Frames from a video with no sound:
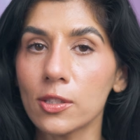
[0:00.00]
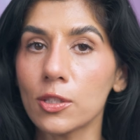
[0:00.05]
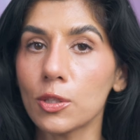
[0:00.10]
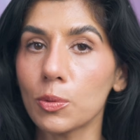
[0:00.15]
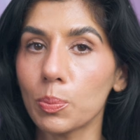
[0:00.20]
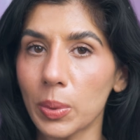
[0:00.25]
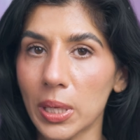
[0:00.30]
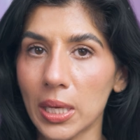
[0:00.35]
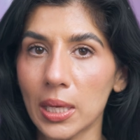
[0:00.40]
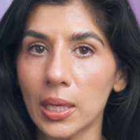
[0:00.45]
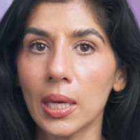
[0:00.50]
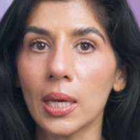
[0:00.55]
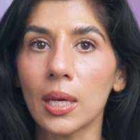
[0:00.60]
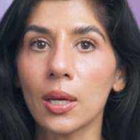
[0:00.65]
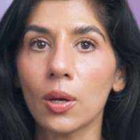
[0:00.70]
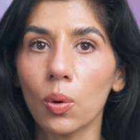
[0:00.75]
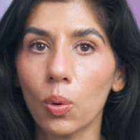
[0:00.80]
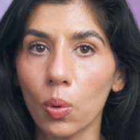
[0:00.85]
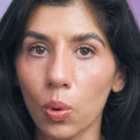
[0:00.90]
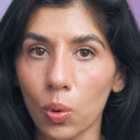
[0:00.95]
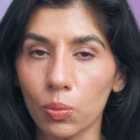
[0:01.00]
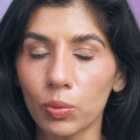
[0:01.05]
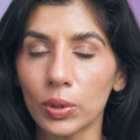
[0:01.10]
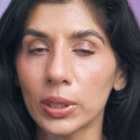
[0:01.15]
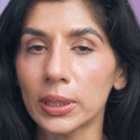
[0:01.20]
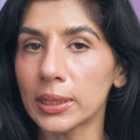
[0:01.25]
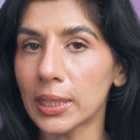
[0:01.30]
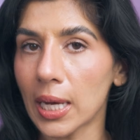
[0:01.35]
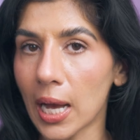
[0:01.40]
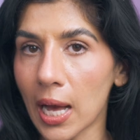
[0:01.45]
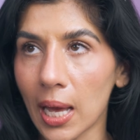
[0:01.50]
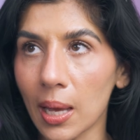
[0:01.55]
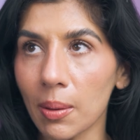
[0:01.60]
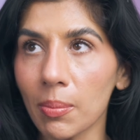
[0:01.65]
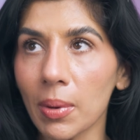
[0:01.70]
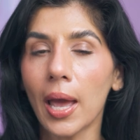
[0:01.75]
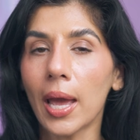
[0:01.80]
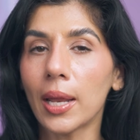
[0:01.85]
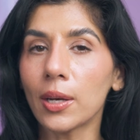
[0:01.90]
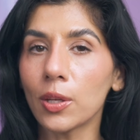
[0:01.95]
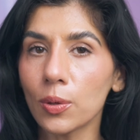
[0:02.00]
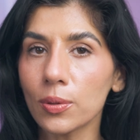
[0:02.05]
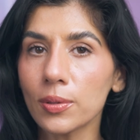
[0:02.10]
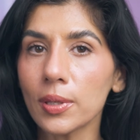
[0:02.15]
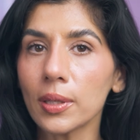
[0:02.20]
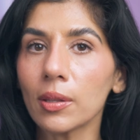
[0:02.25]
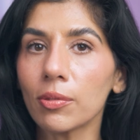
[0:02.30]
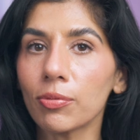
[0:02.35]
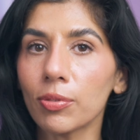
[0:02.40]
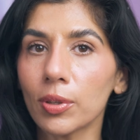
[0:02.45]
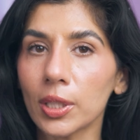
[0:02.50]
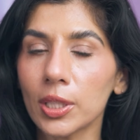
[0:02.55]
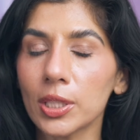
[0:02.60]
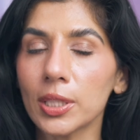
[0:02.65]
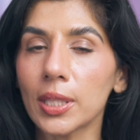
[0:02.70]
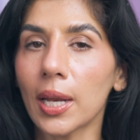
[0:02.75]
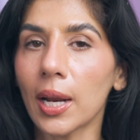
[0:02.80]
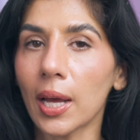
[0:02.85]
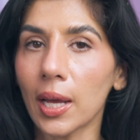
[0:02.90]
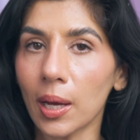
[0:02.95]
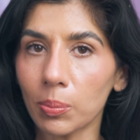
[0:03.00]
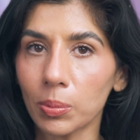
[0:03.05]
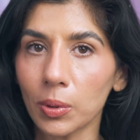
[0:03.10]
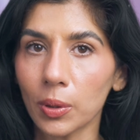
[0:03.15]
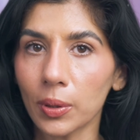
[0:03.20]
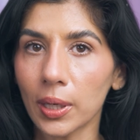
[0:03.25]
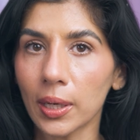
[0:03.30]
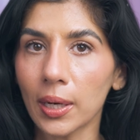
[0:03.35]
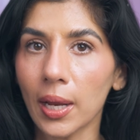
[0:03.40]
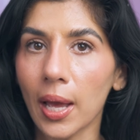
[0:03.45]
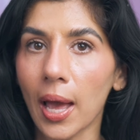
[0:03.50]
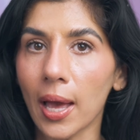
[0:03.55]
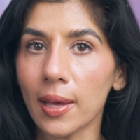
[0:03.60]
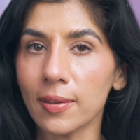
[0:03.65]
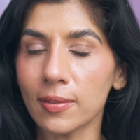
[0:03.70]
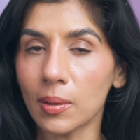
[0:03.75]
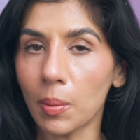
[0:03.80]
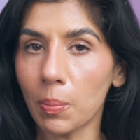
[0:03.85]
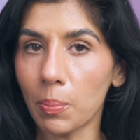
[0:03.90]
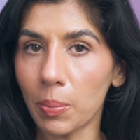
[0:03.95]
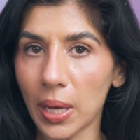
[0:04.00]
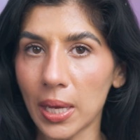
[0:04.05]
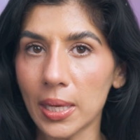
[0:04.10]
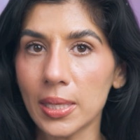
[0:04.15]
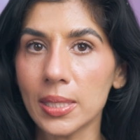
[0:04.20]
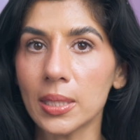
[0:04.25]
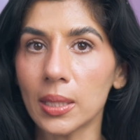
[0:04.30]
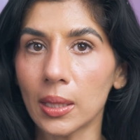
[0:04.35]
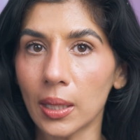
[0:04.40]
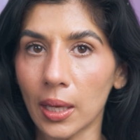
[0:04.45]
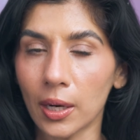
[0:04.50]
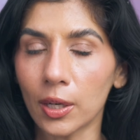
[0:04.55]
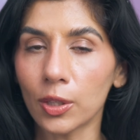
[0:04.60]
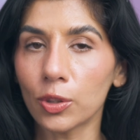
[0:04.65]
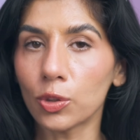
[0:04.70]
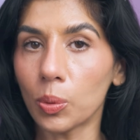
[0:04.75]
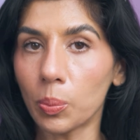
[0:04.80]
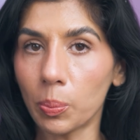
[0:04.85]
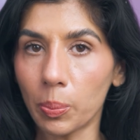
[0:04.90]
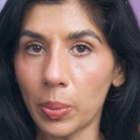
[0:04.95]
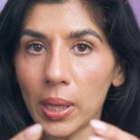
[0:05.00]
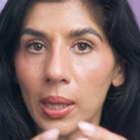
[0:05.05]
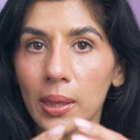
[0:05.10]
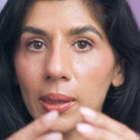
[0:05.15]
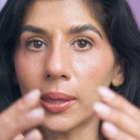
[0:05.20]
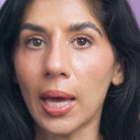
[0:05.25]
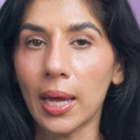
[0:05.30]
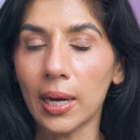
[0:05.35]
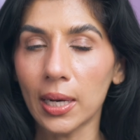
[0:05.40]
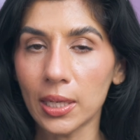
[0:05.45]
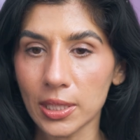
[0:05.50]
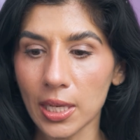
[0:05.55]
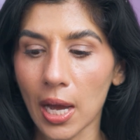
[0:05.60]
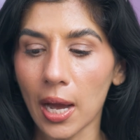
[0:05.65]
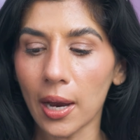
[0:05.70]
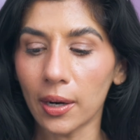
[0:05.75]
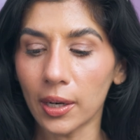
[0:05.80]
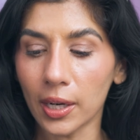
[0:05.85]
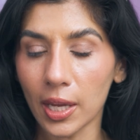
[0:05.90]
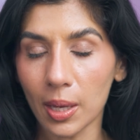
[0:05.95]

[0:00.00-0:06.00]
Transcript: speaking over time and using the footage that I uploaded as the base layer to build that entire